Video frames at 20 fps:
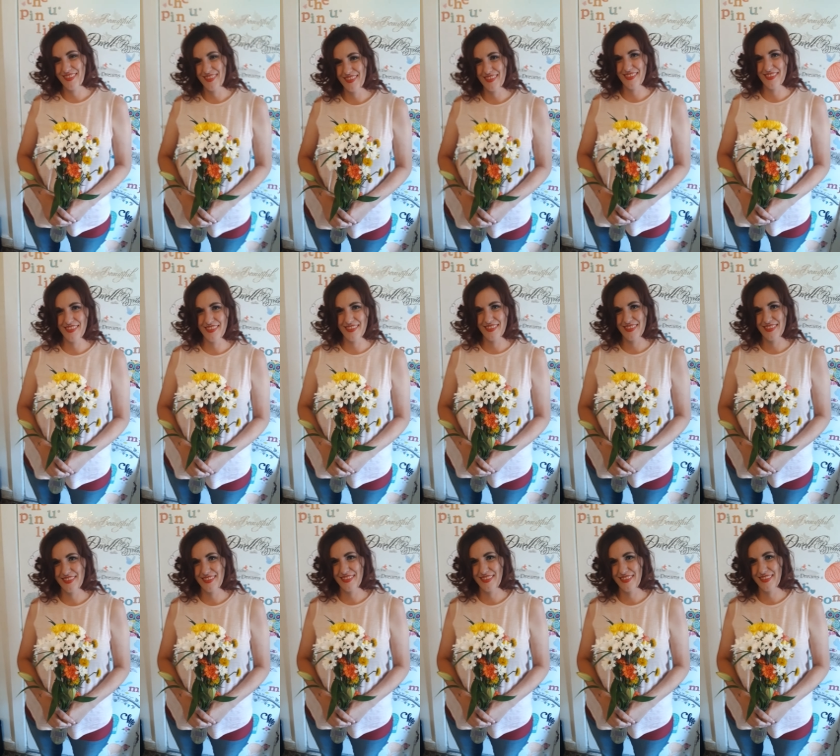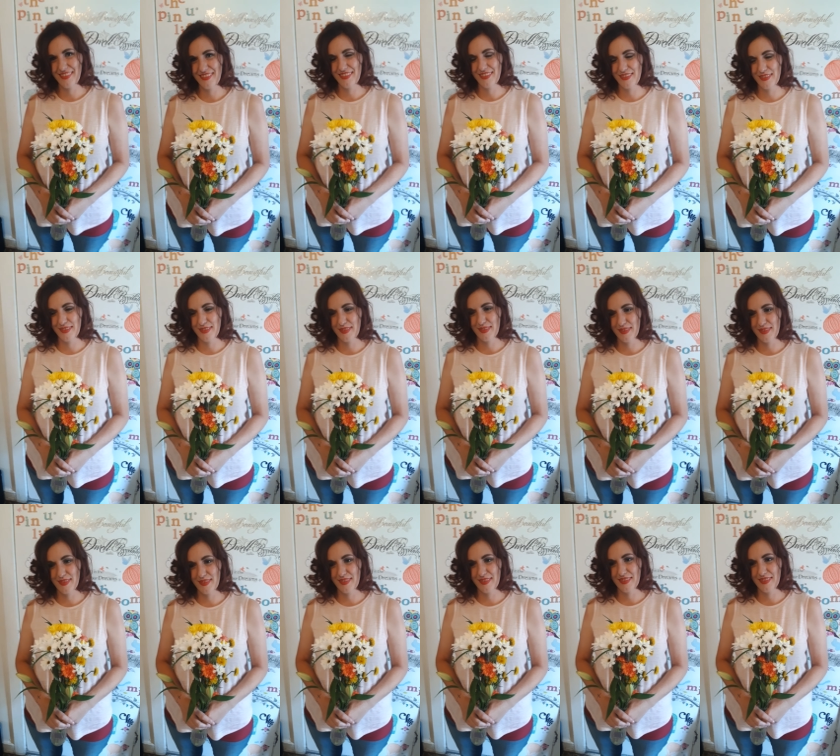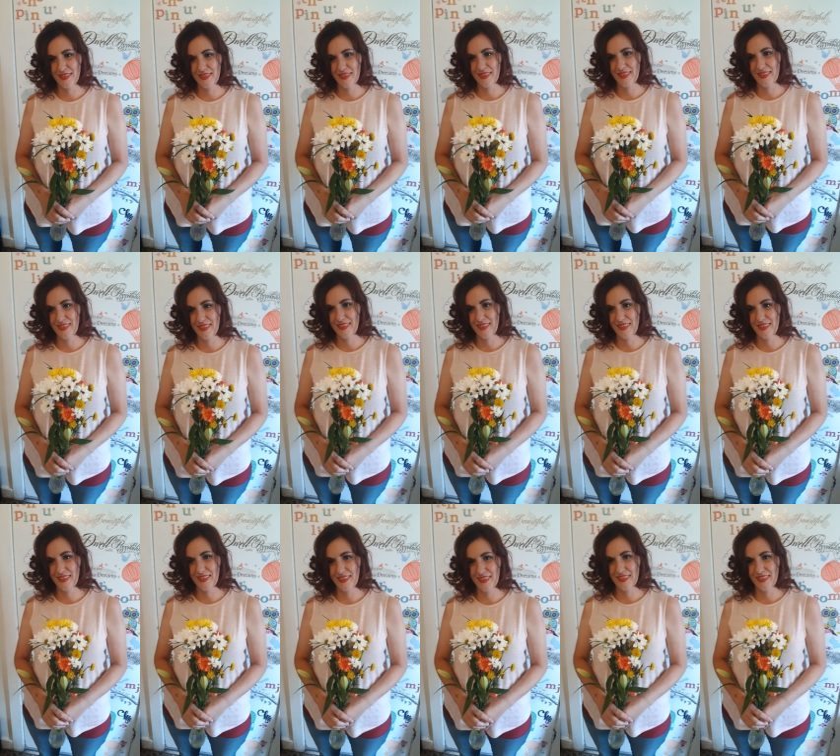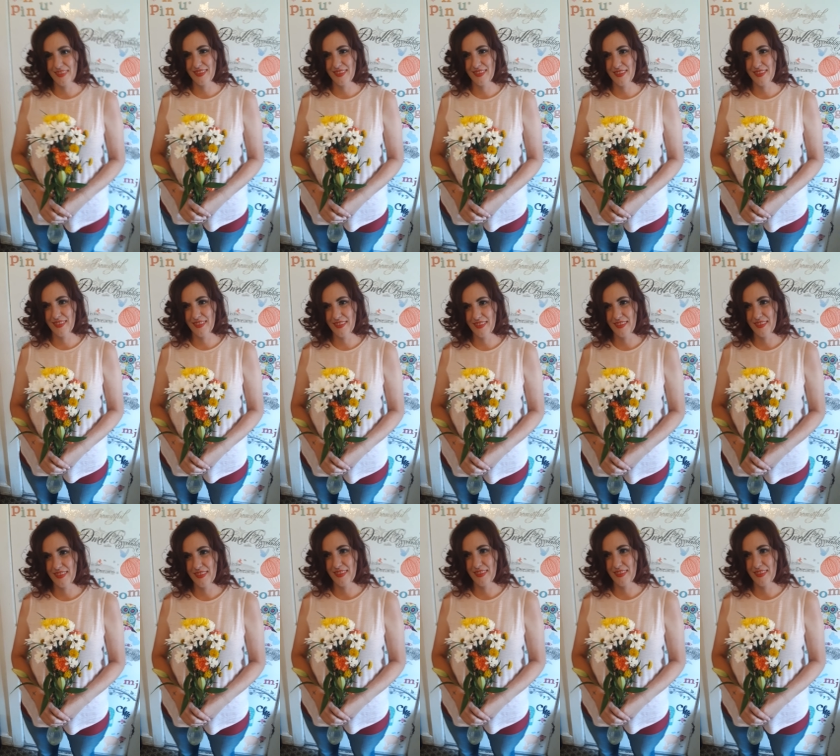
about seeing your images the same day?